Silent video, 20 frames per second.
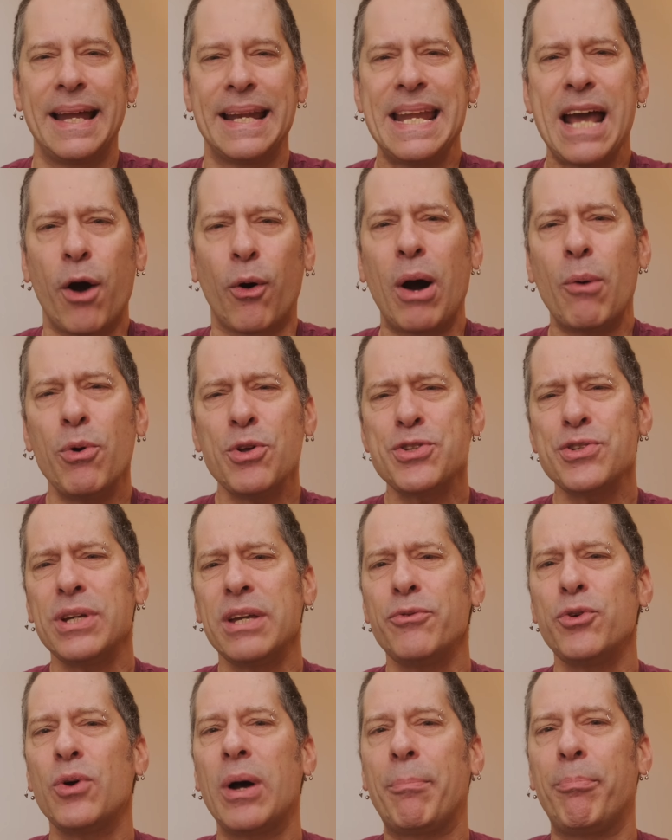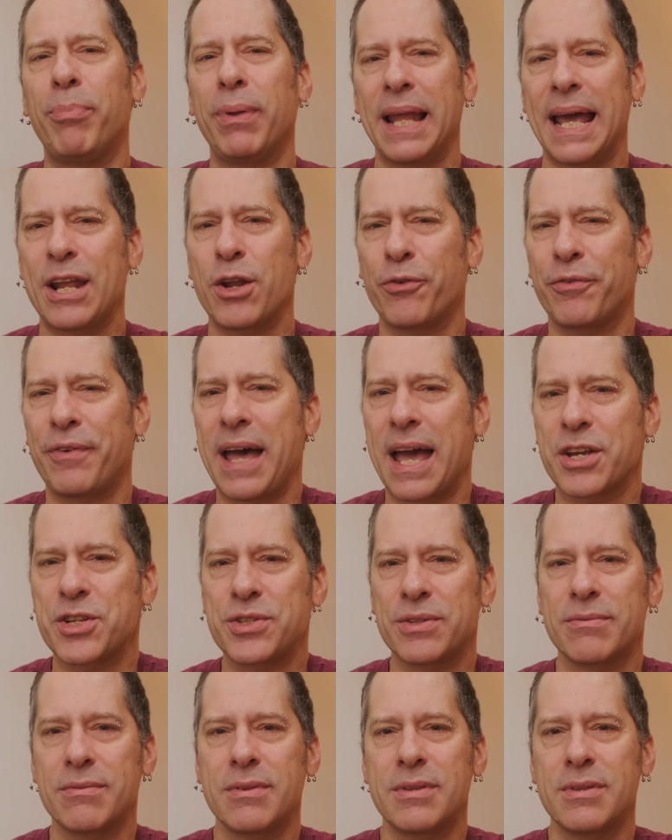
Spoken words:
Now, I want to give you a plan of action.